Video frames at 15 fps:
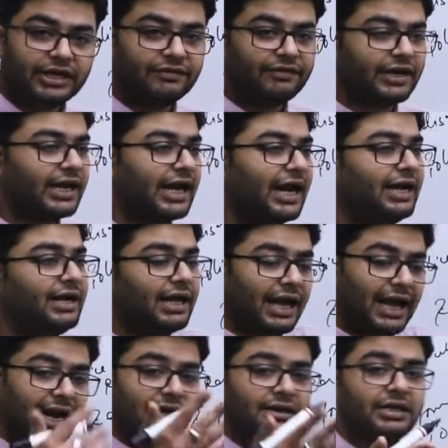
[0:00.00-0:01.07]
given head
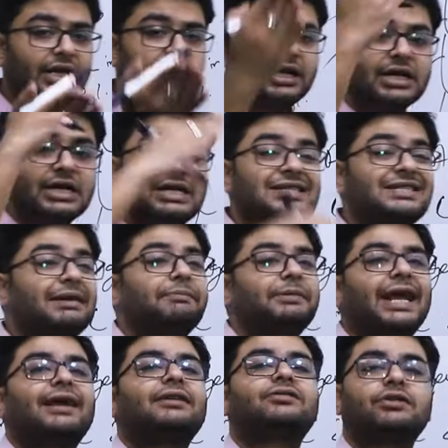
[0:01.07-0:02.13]
and the
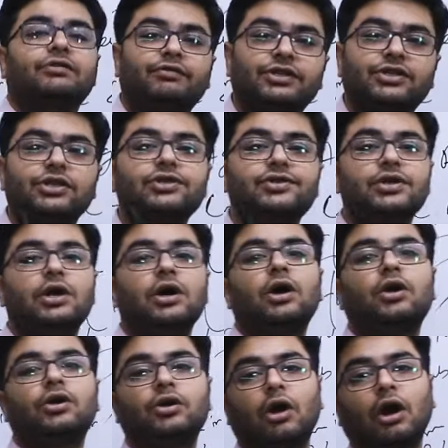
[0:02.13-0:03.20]
subtext, which is
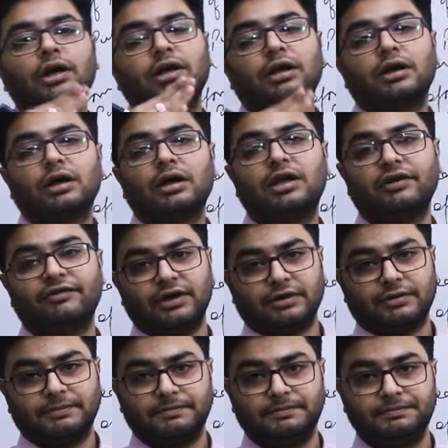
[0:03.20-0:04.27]
not
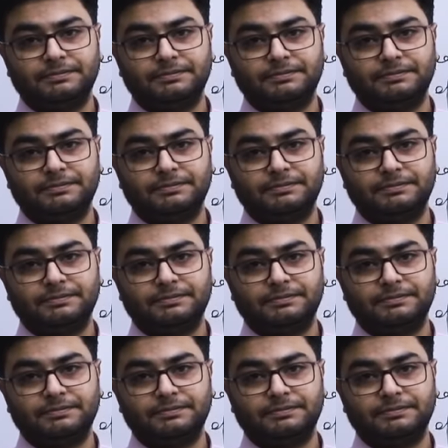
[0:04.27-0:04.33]
given.